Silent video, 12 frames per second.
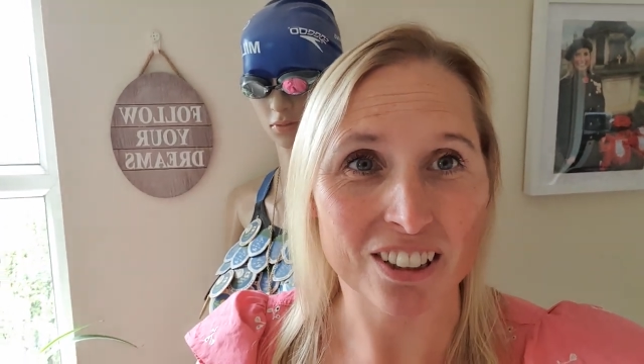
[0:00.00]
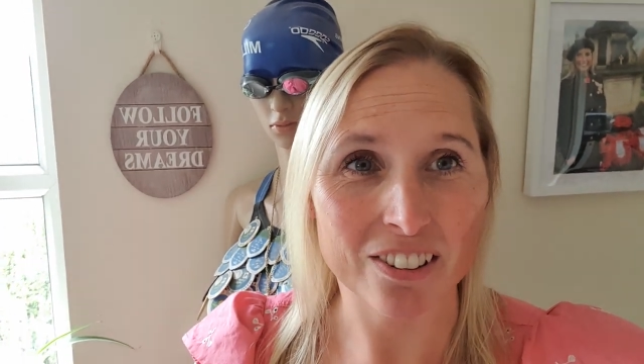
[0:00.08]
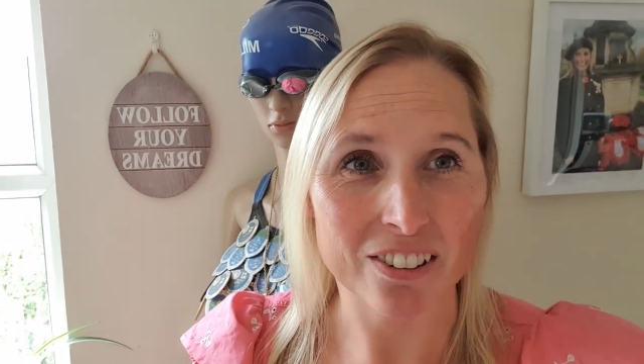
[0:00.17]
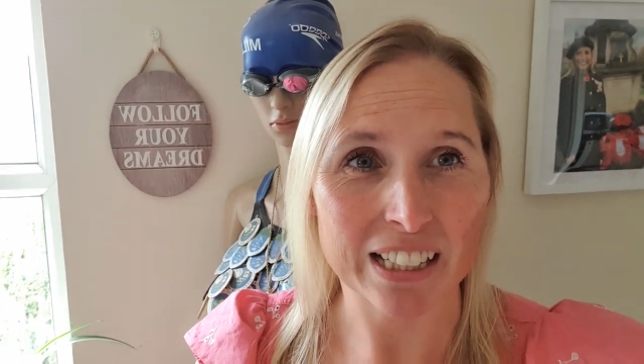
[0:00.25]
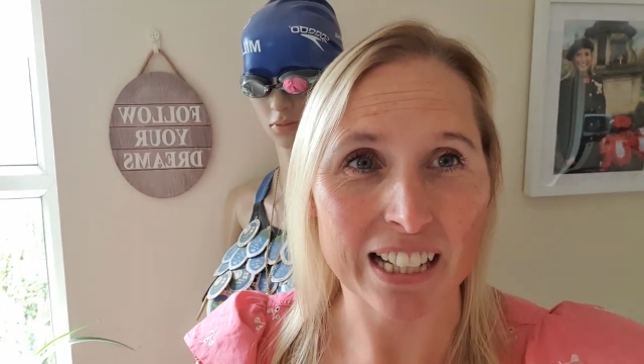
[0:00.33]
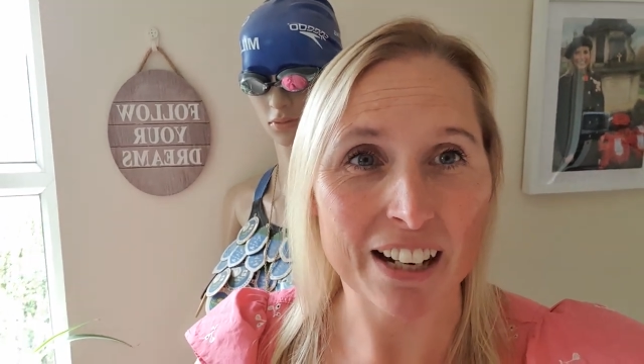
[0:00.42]

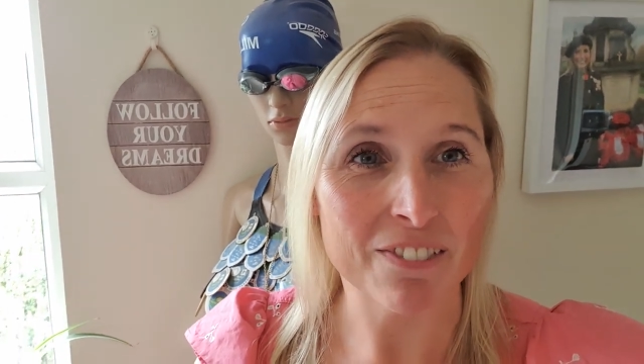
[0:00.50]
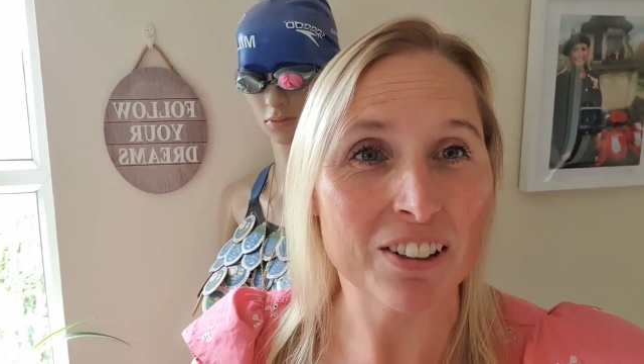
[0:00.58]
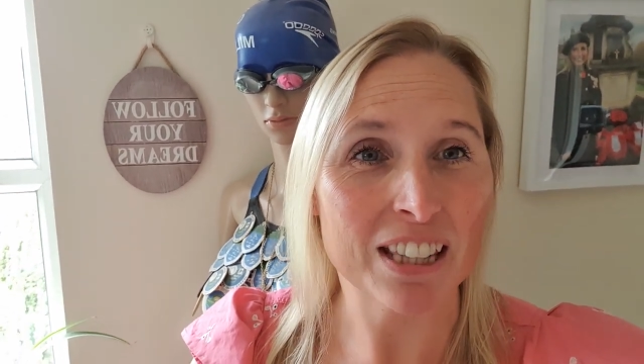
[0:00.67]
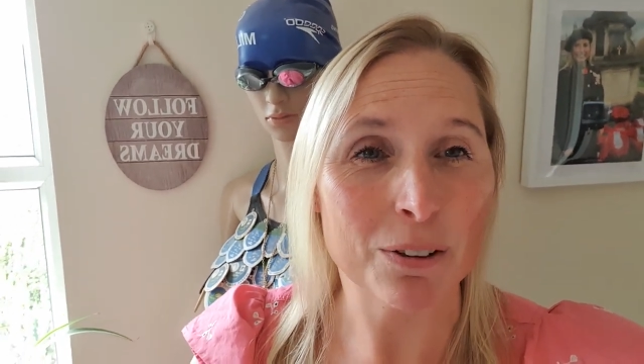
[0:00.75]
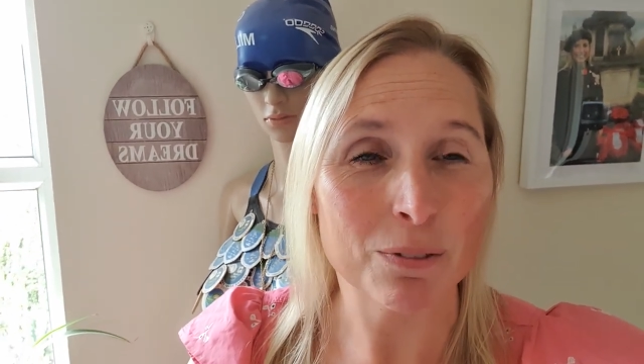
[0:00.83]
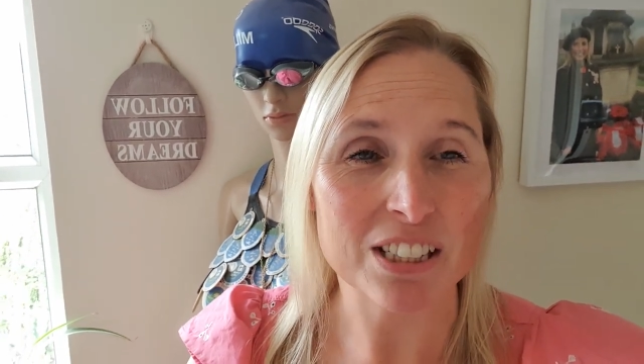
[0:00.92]
holder.
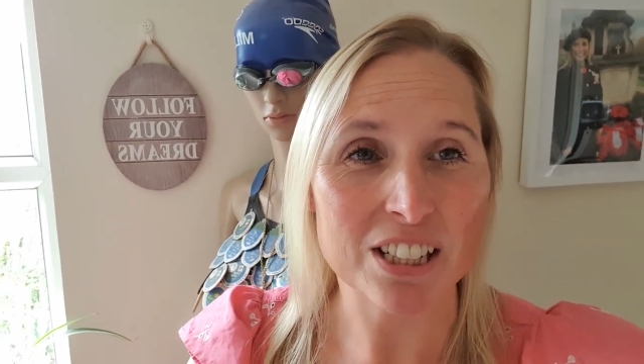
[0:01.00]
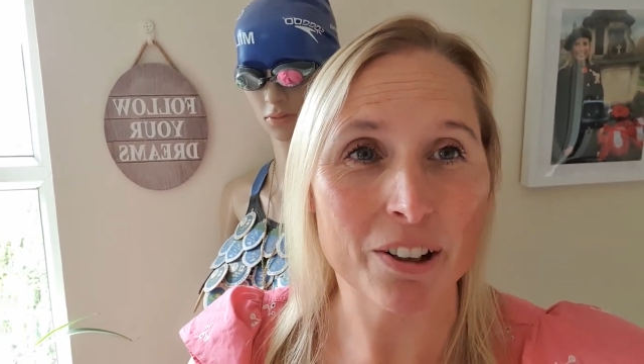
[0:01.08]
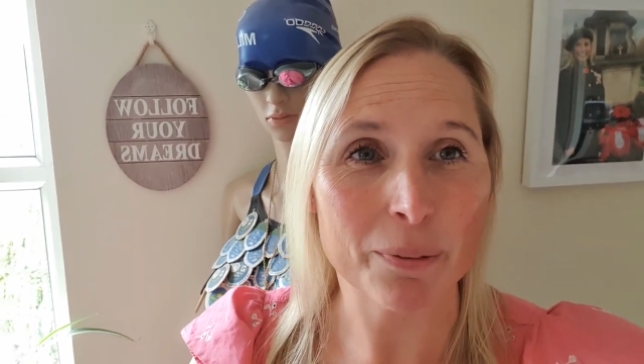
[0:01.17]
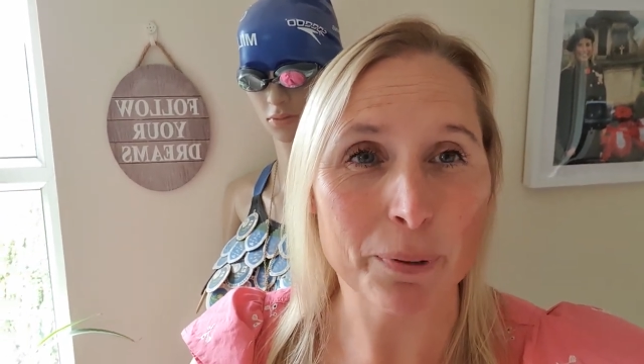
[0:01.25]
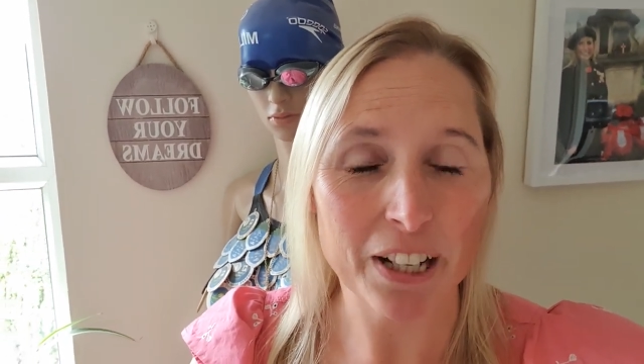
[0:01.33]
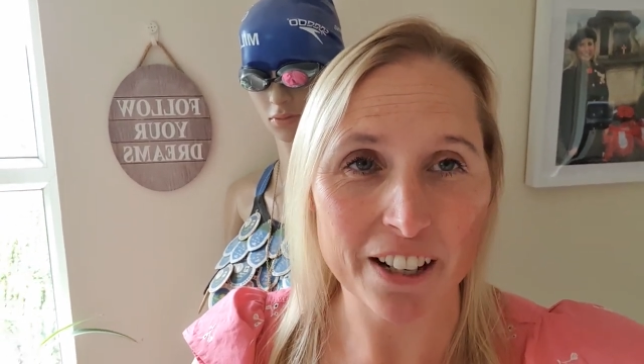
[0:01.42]
Everything was
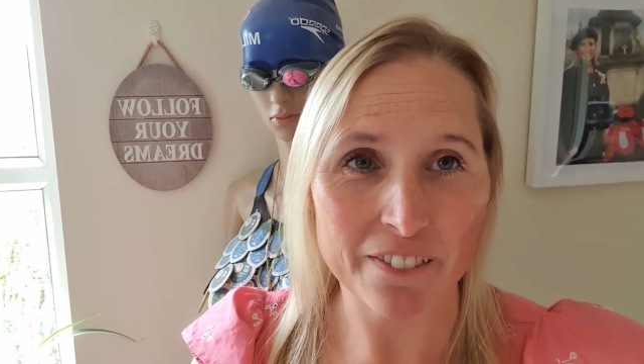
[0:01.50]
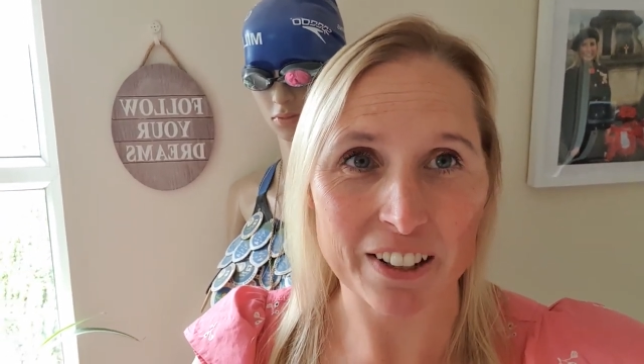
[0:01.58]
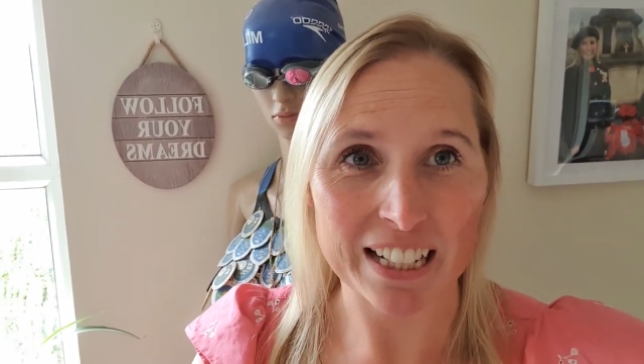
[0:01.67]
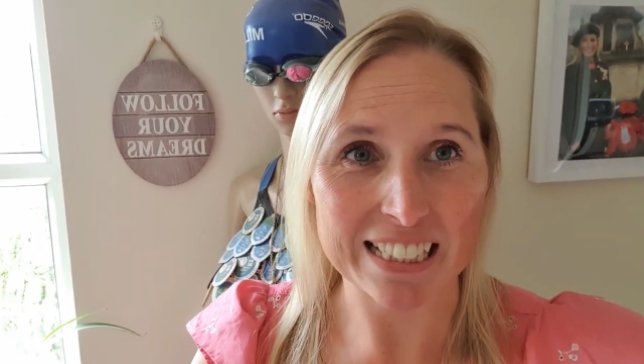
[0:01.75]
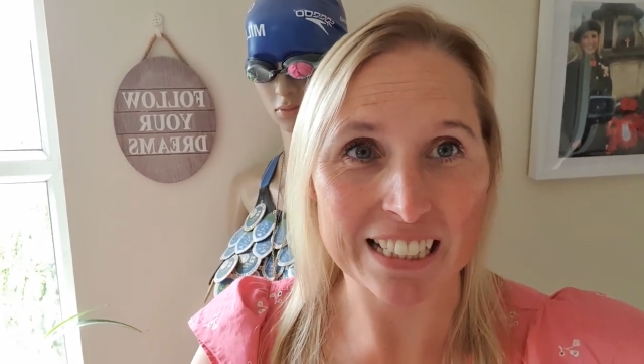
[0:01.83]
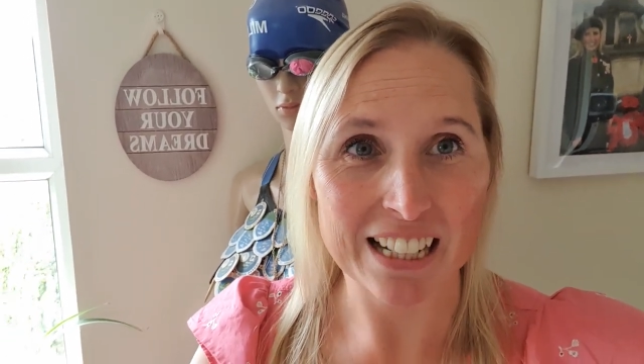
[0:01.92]
going
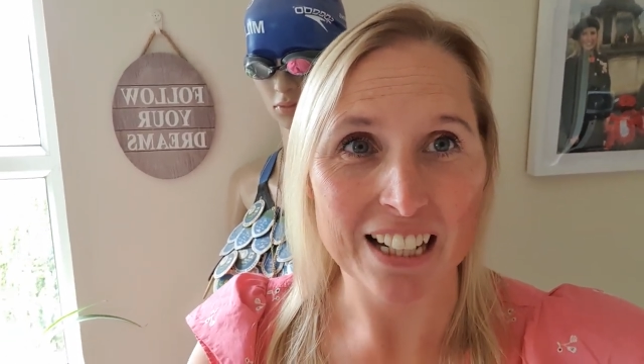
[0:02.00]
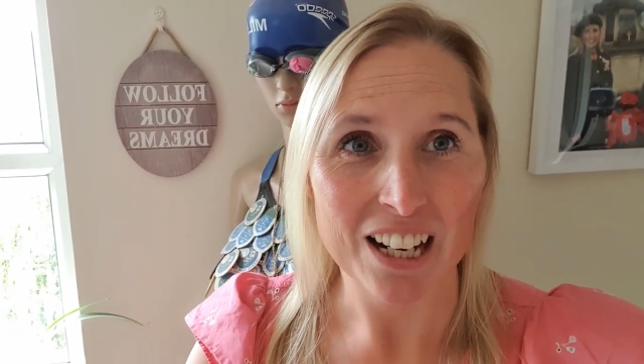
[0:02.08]
perfect.